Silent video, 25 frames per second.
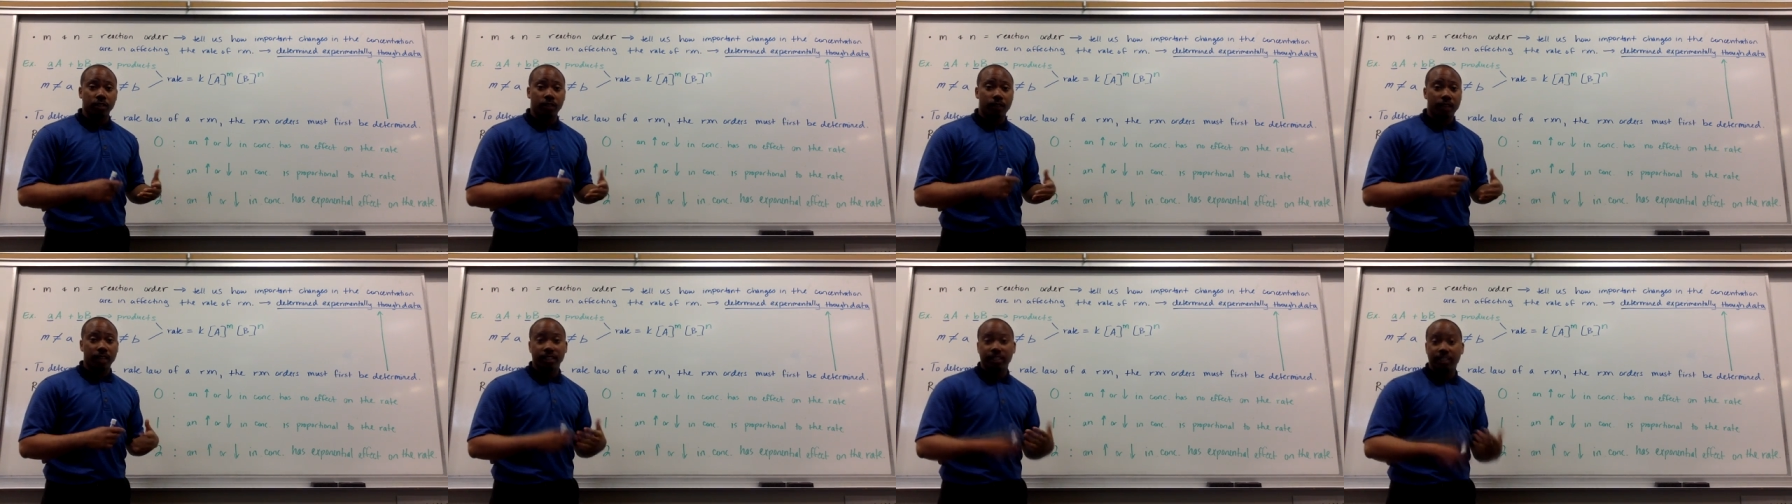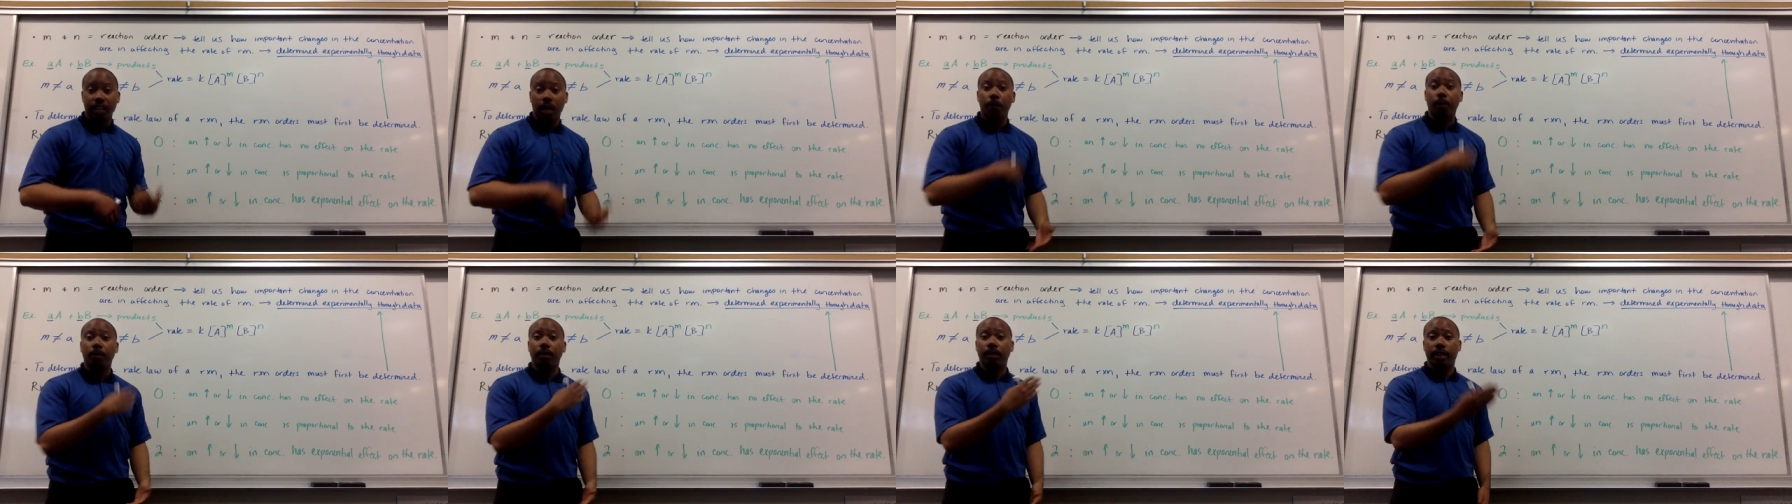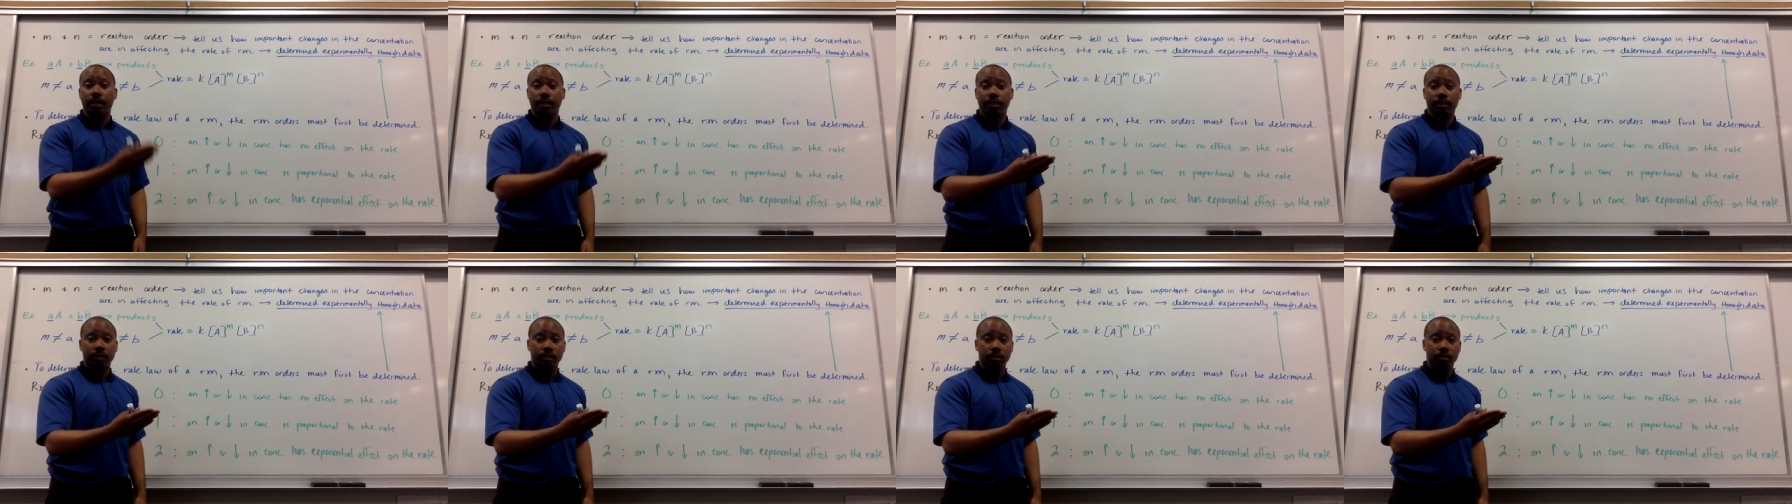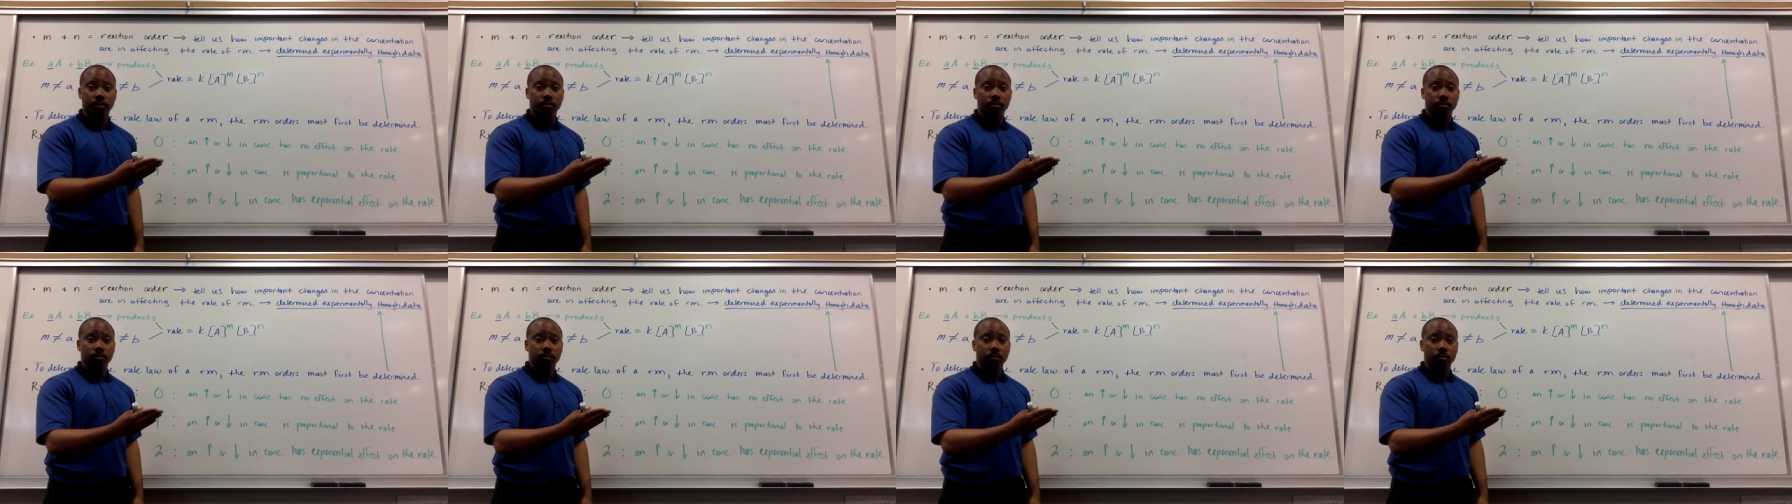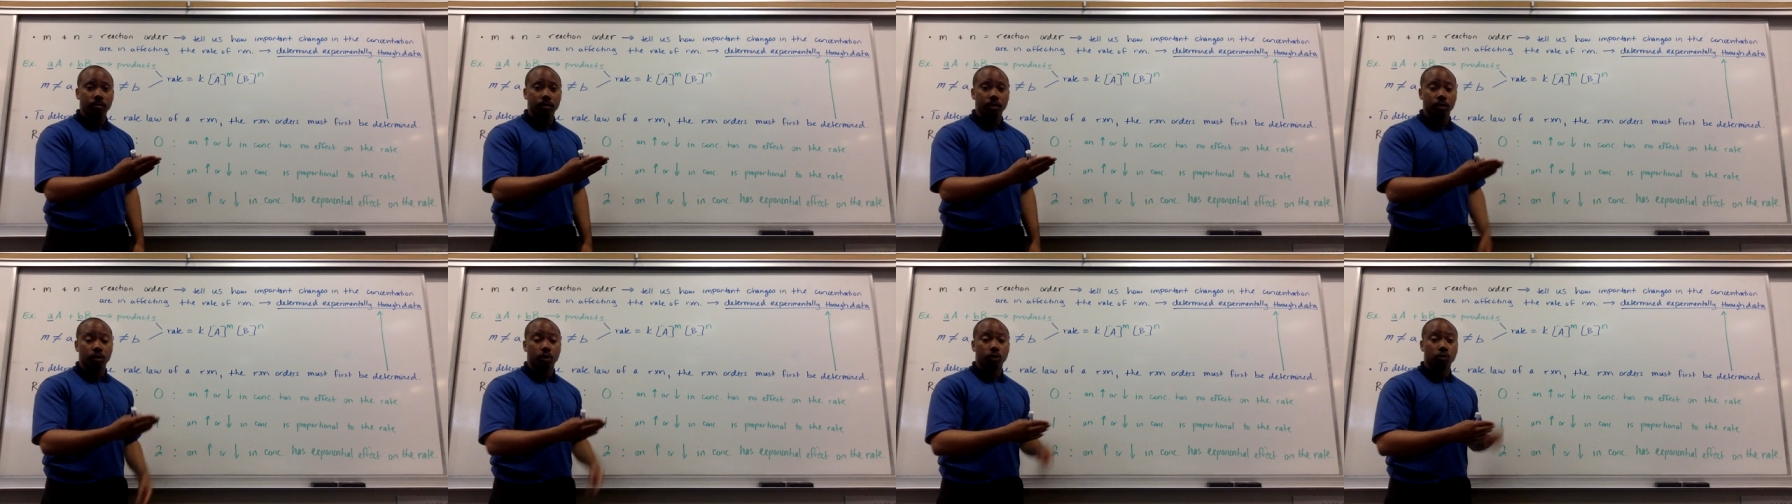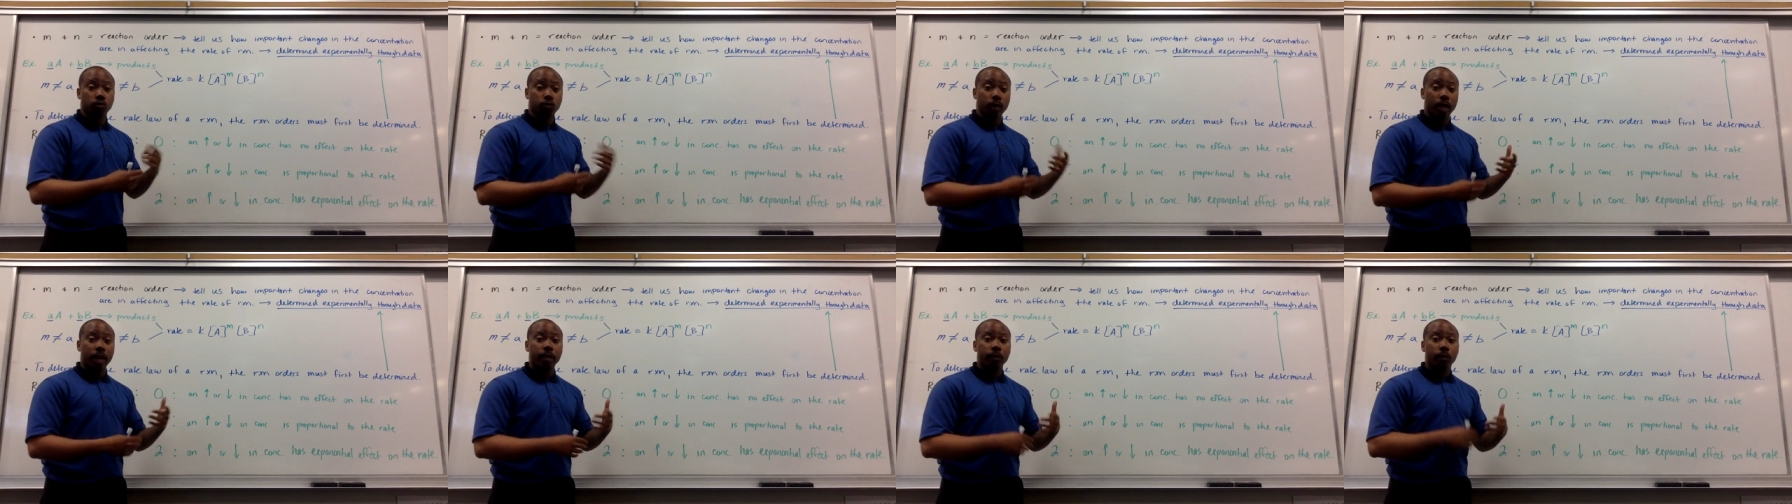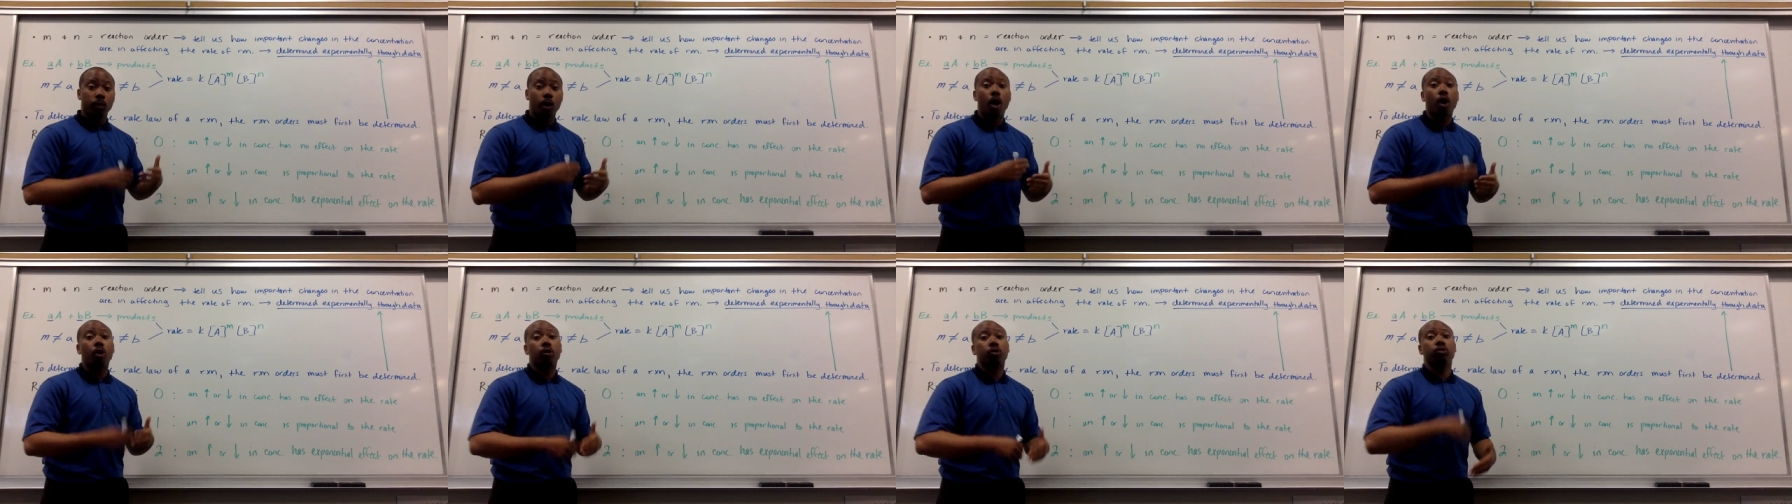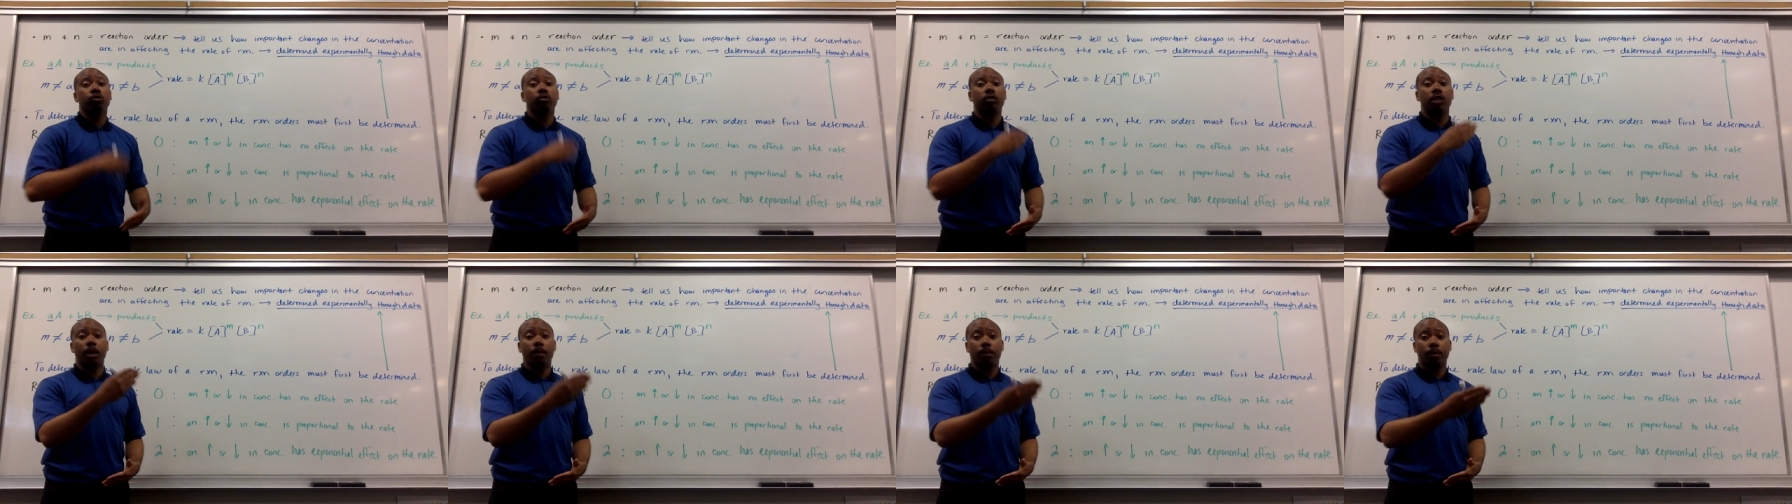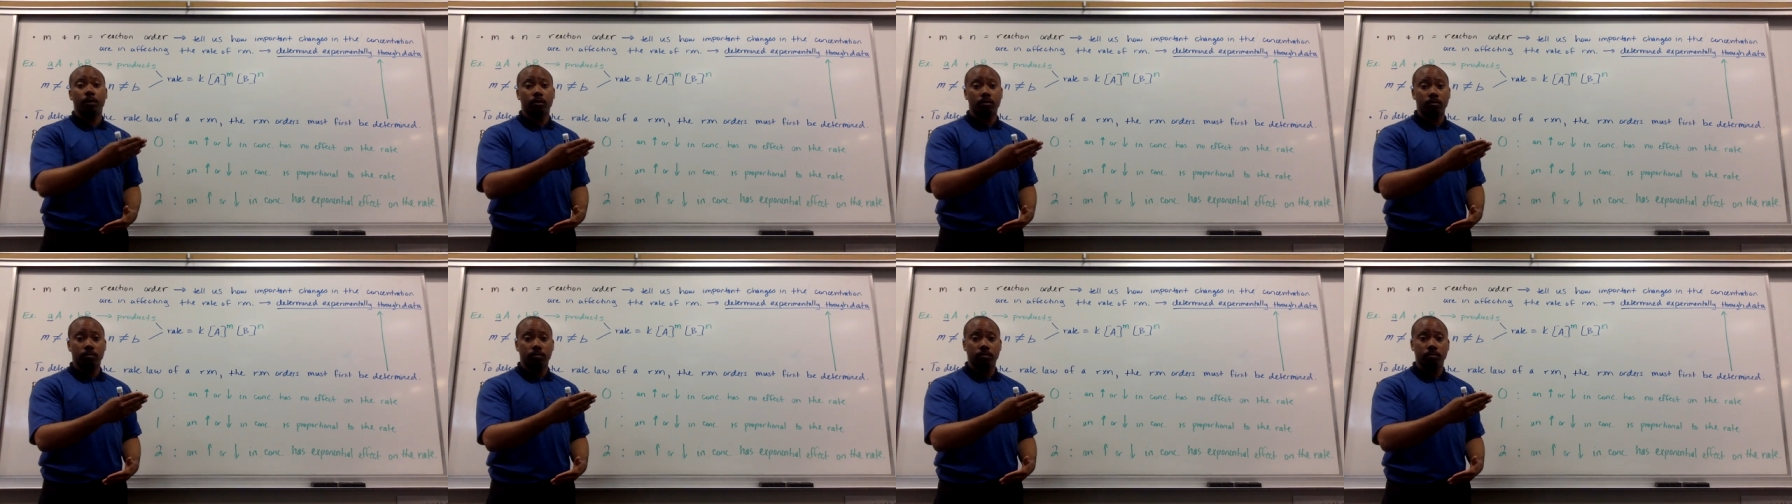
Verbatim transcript: if I double it, the rate will also double.